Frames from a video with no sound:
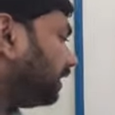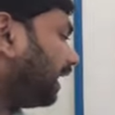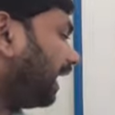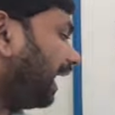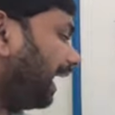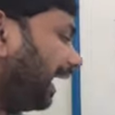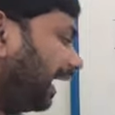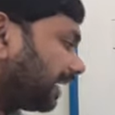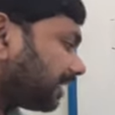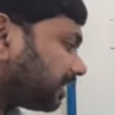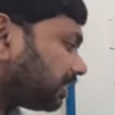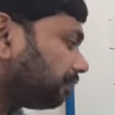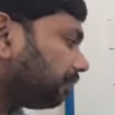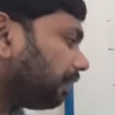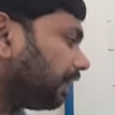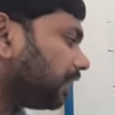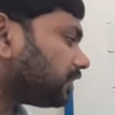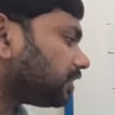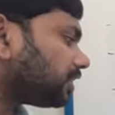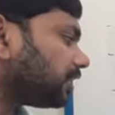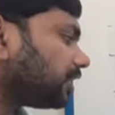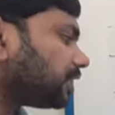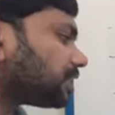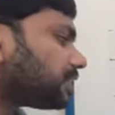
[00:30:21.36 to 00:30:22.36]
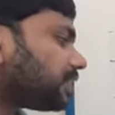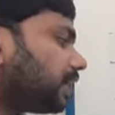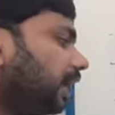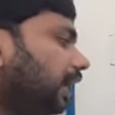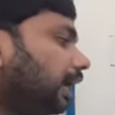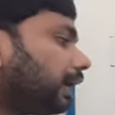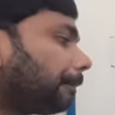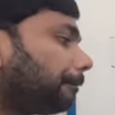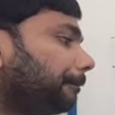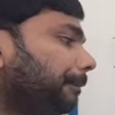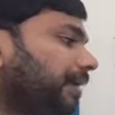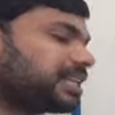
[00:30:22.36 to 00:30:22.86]
activators
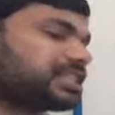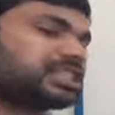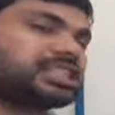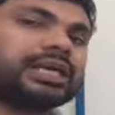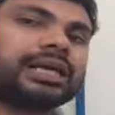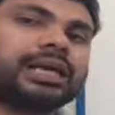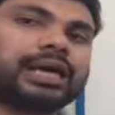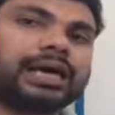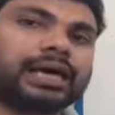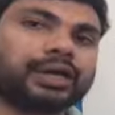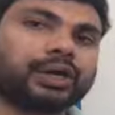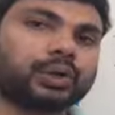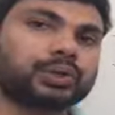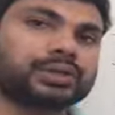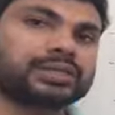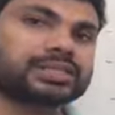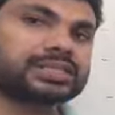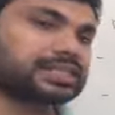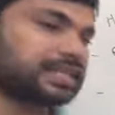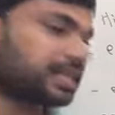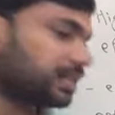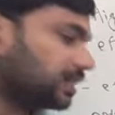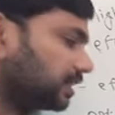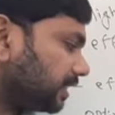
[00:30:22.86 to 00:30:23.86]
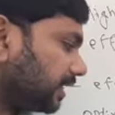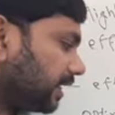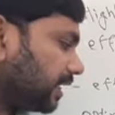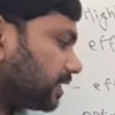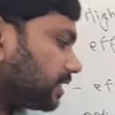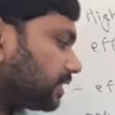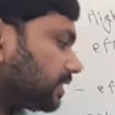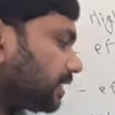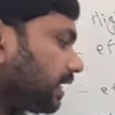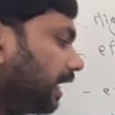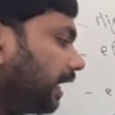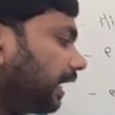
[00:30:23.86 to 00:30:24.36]
are metal ions such
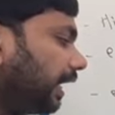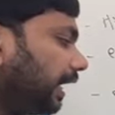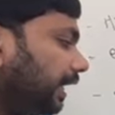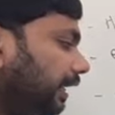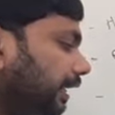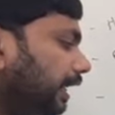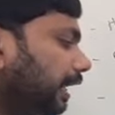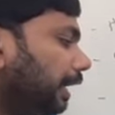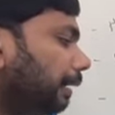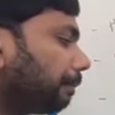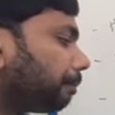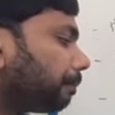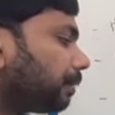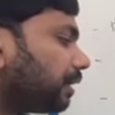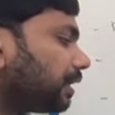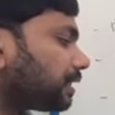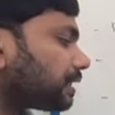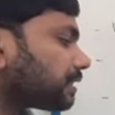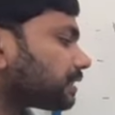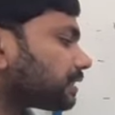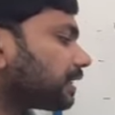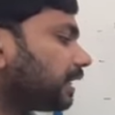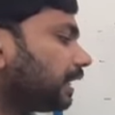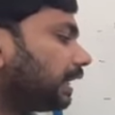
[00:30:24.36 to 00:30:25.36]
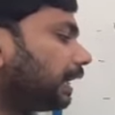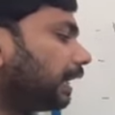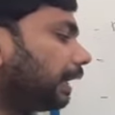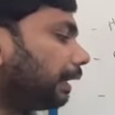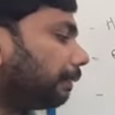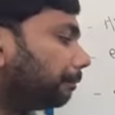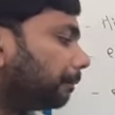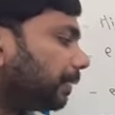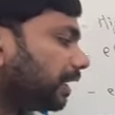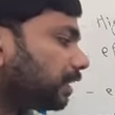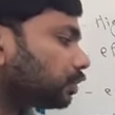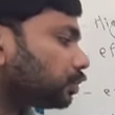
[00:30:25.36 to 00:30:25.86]
as Na+,
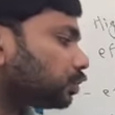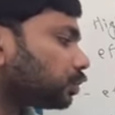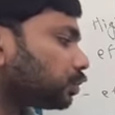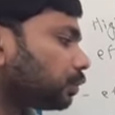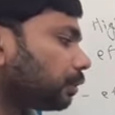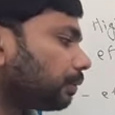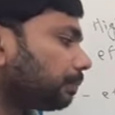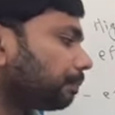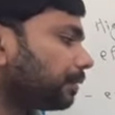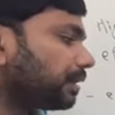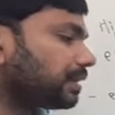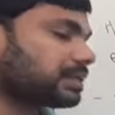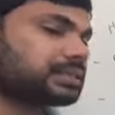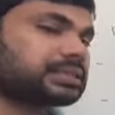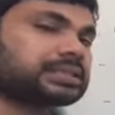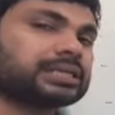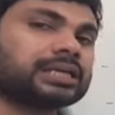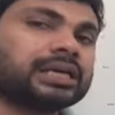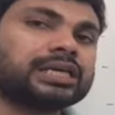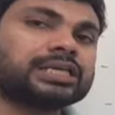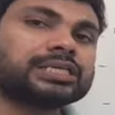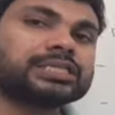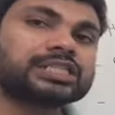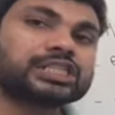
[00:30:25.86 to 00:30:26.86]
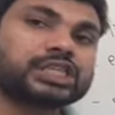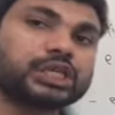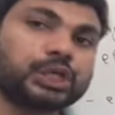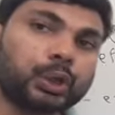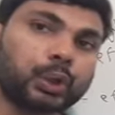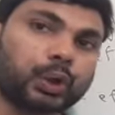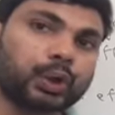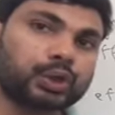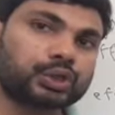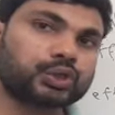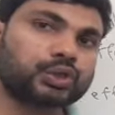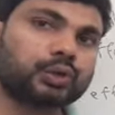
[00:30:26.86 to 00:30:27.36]
Mn2+,
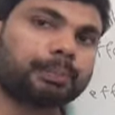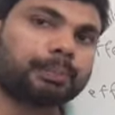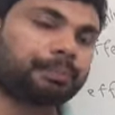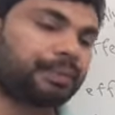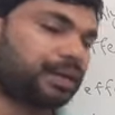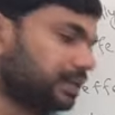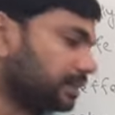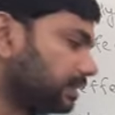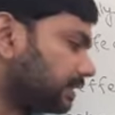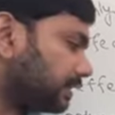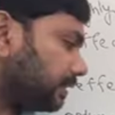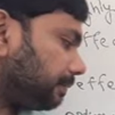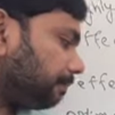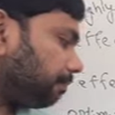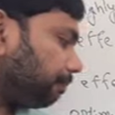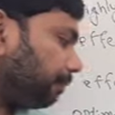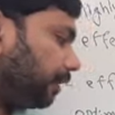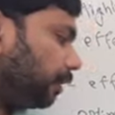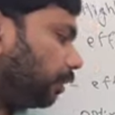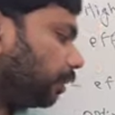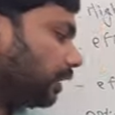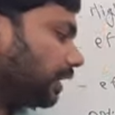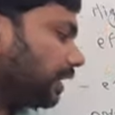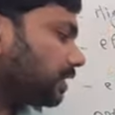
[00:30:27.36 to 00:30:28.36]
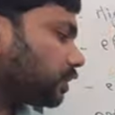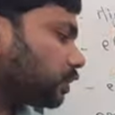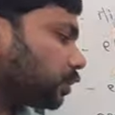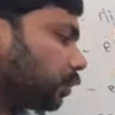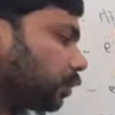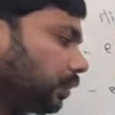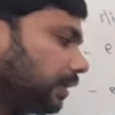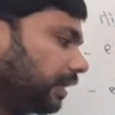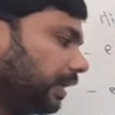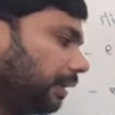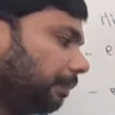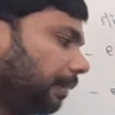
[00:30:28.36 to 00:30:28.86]
CO2+, okay,
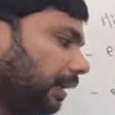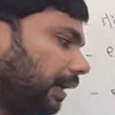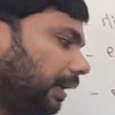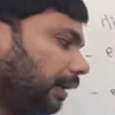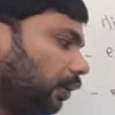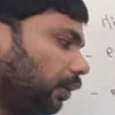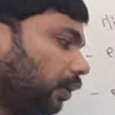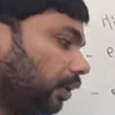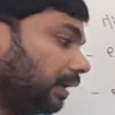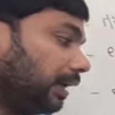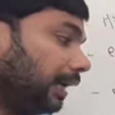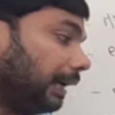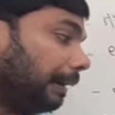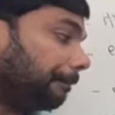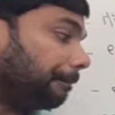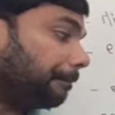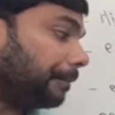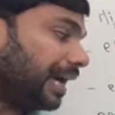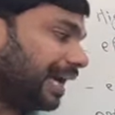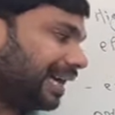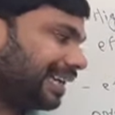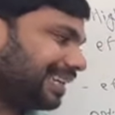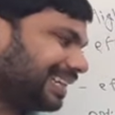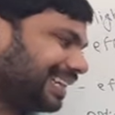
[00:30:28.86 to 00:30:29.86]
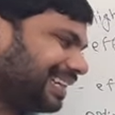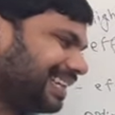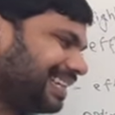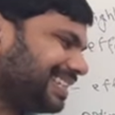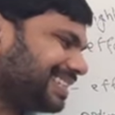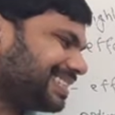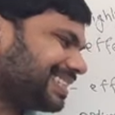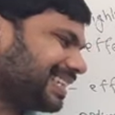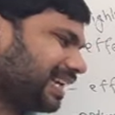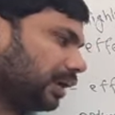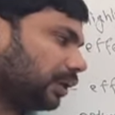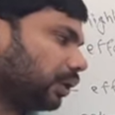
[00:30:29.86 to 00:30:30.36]
sodium ion,
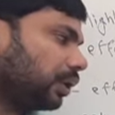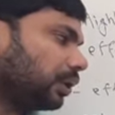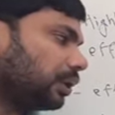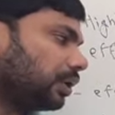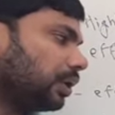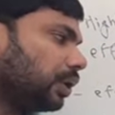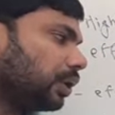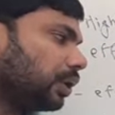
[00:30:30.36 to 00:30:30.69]
manganese ion,